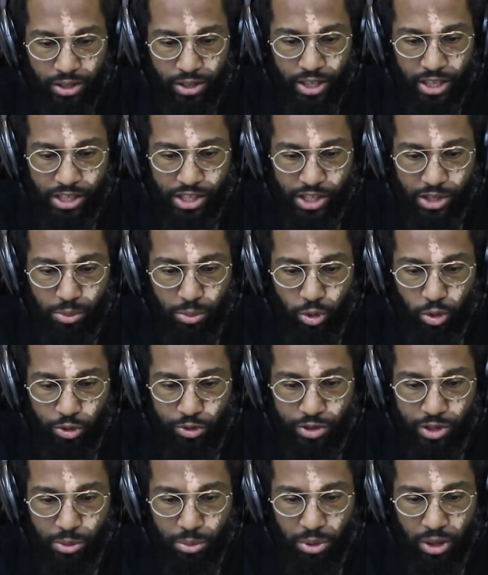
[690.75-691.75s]
that just
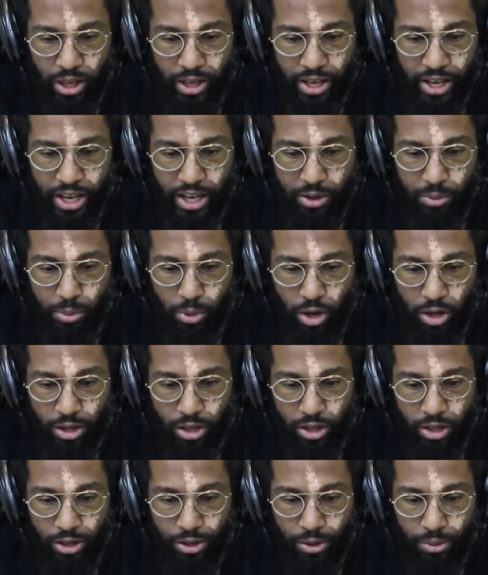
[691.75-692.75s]
moves the playhead
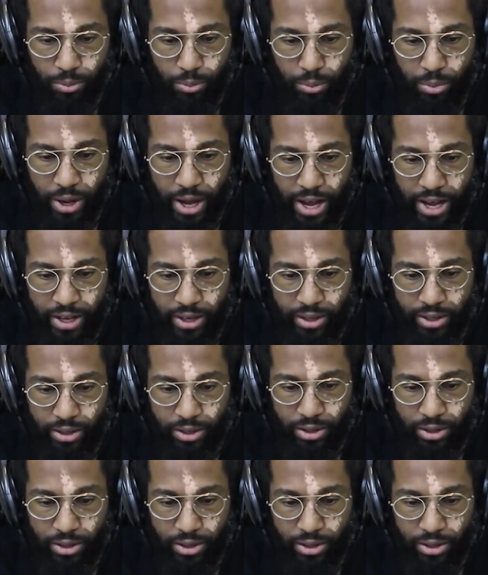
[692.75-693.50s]
marker back,